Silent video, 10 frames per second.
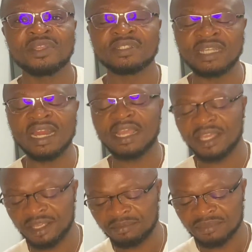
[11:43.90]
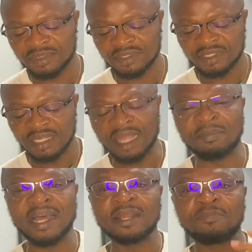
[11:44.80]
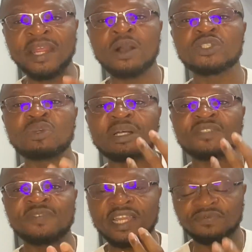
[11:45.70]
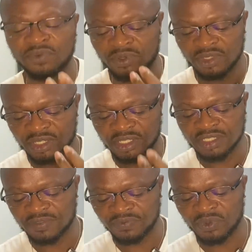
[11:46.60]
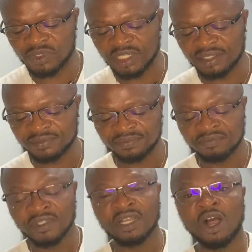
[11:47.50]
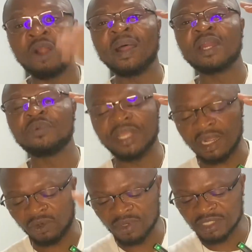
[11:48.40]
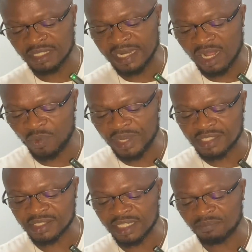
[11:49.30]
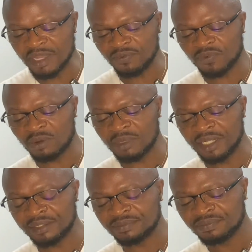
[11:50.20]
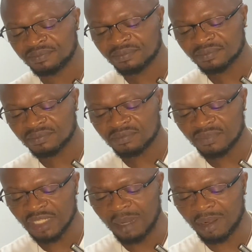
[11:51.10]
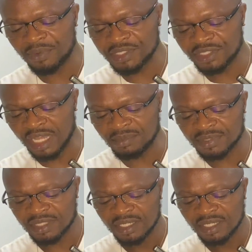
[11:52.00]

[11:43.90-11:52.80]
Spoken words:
They like him. But the player also must fight for his future. All right, we are closing now with a statement from about Reece James.